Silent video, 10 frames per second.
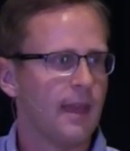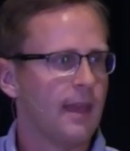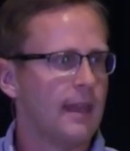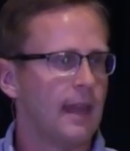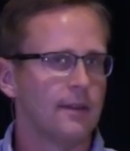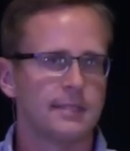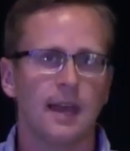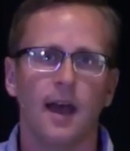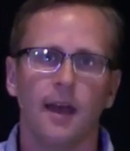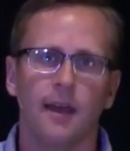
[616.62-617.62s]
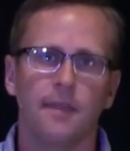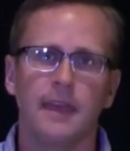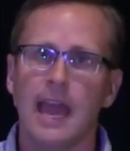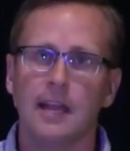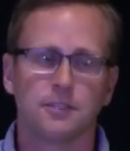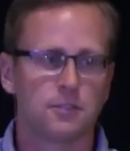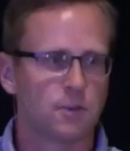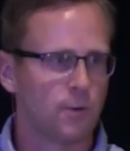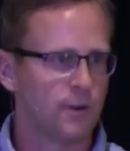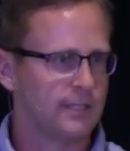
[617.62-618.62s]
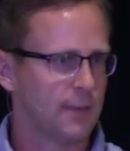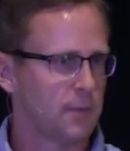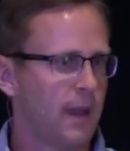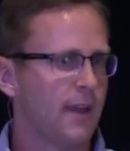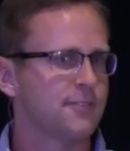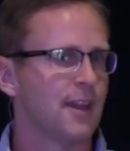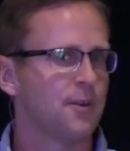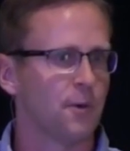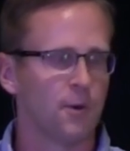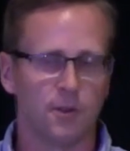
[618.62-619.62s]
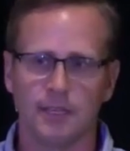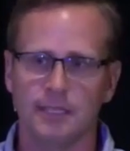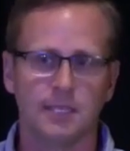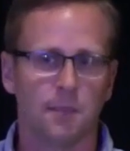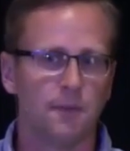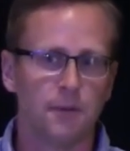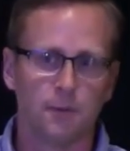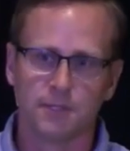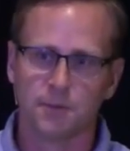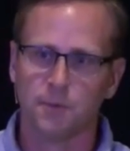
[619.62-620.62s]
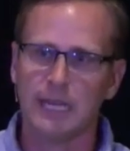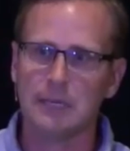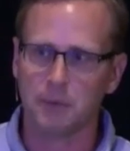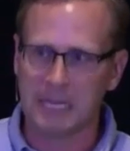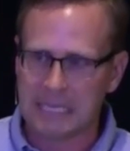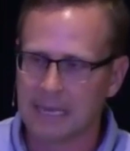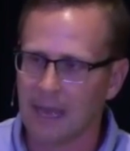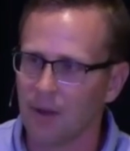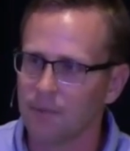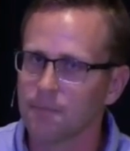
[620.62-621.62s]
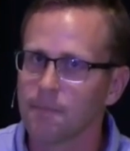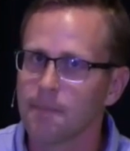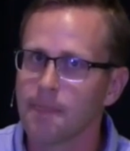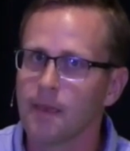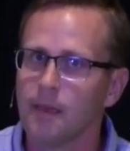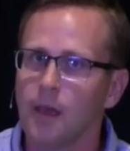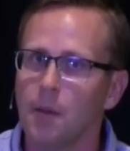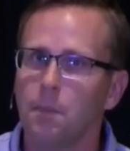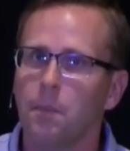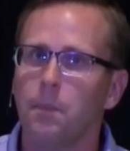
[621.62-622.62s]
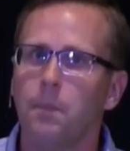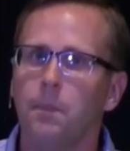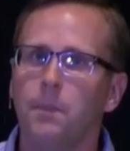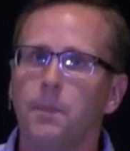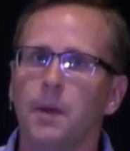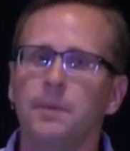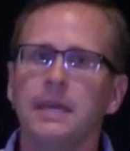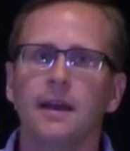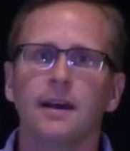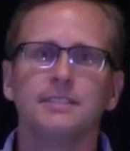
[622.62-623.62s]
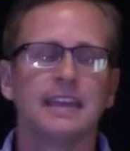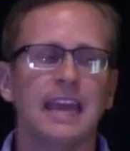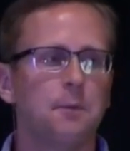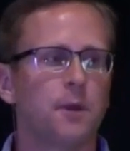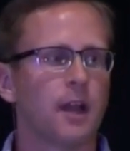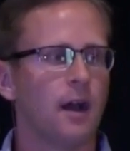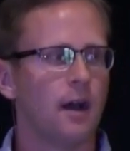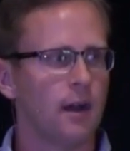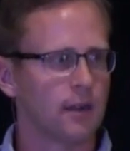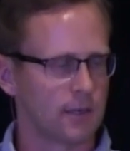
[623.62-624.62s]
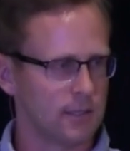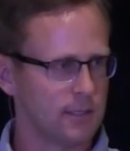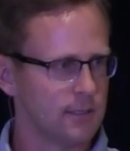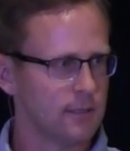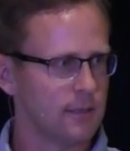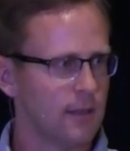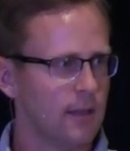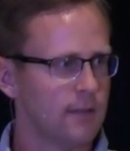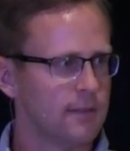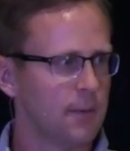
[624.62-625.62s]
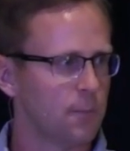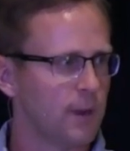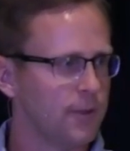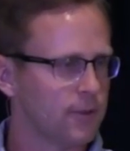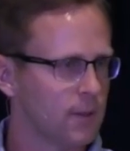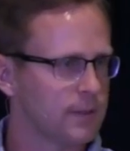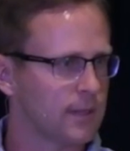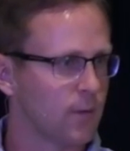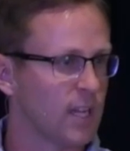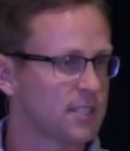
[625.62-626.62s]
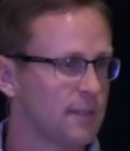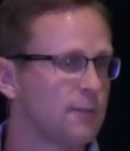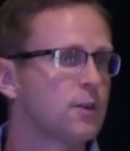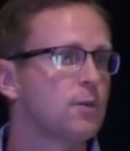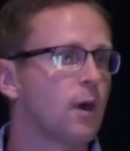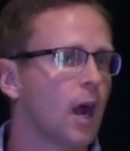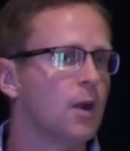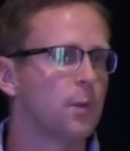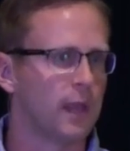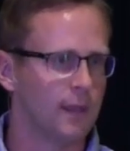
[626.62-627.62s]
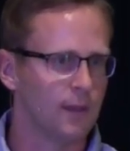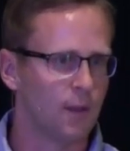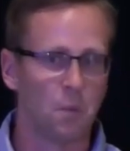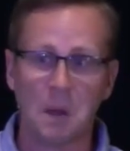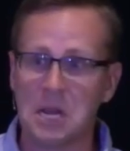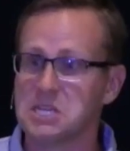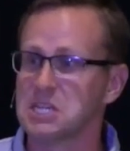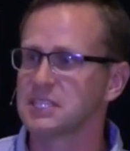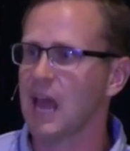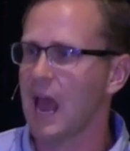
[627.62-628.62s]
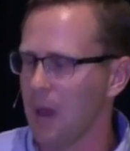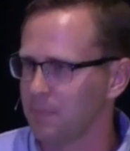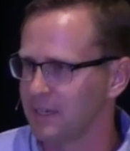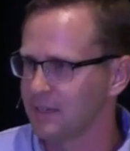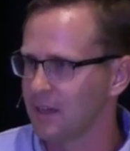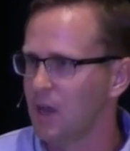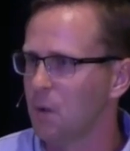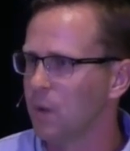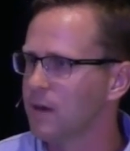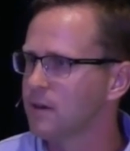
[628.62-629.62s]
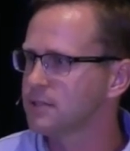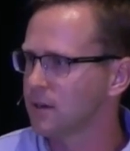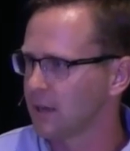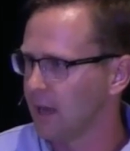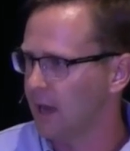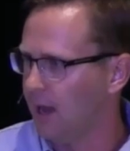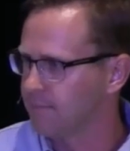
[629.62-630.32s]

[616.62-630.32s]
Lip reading: Now, it's not, they had stories that were passed down orally. Some of it was already written down. But because they were conquered, they were wrestling with the question of who are we? What just happened? Where is our God?